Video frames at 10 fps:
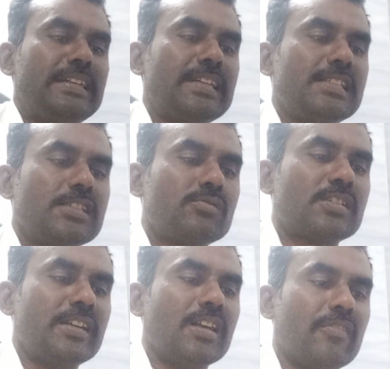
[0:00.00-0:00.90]
intensive
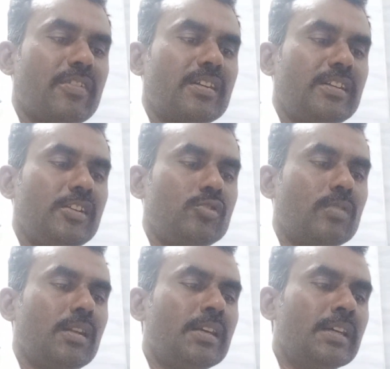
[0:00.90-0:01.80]
study of an
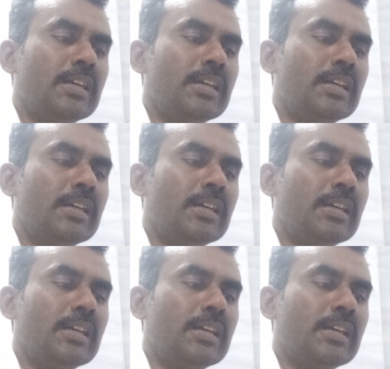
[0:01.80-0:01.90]
individual